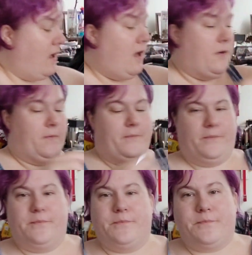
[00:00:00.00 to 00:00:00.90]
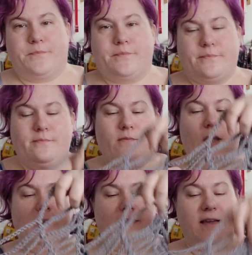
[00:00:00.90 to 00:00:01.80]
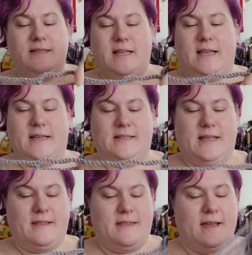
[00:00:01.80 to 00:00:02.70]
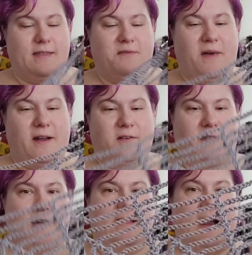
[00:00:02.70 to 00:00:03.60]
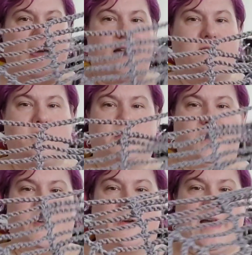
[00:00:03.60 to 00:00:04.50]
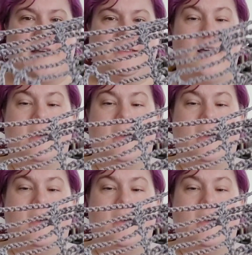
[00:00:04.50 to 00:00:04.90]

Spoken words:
Oh, this is, I think, the final thing that I have to show you guys.